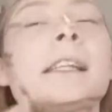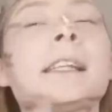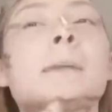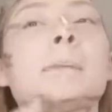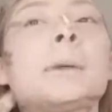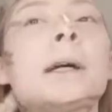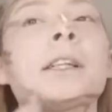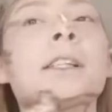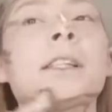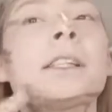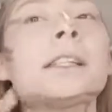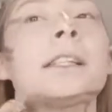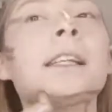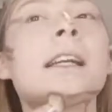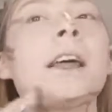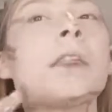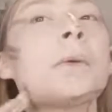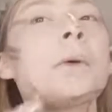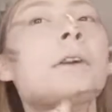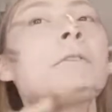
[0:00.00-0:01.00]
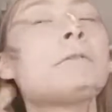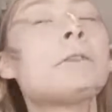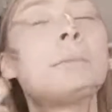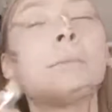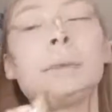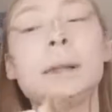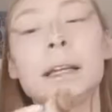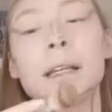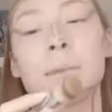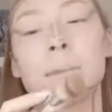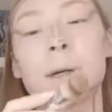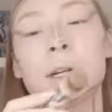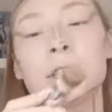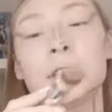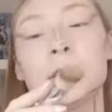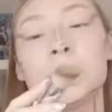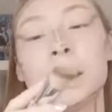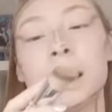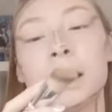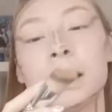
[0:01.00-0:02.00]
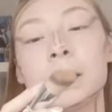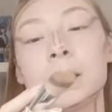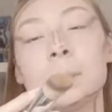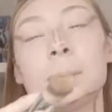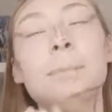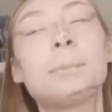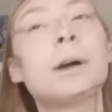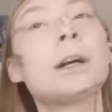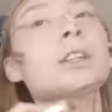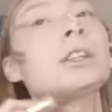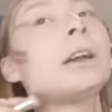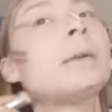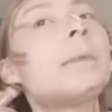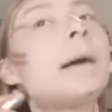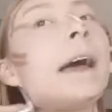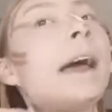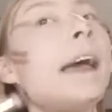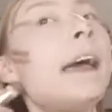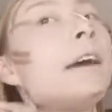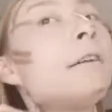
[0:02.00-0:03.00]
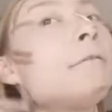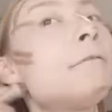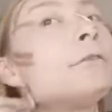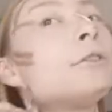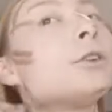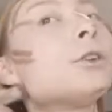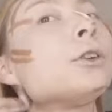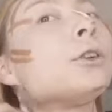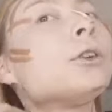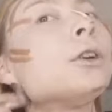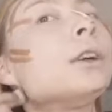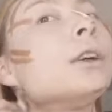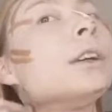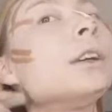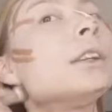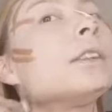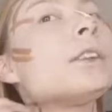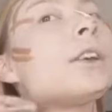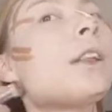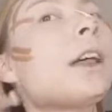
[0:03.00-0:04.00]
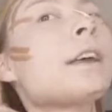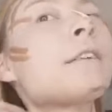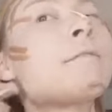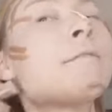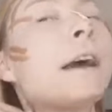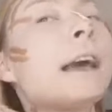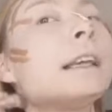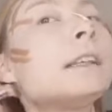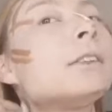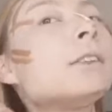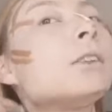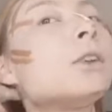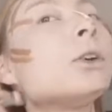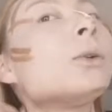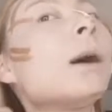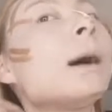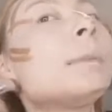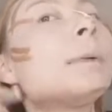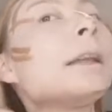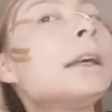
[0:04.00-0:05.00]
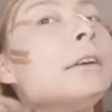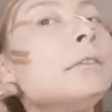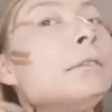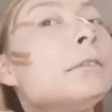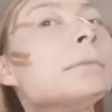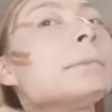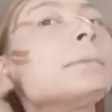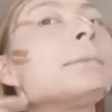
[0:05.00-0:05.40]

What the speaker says: this brush. This is another one from Blinged Brushes, and it's brush number F2, so like face 2, I believe.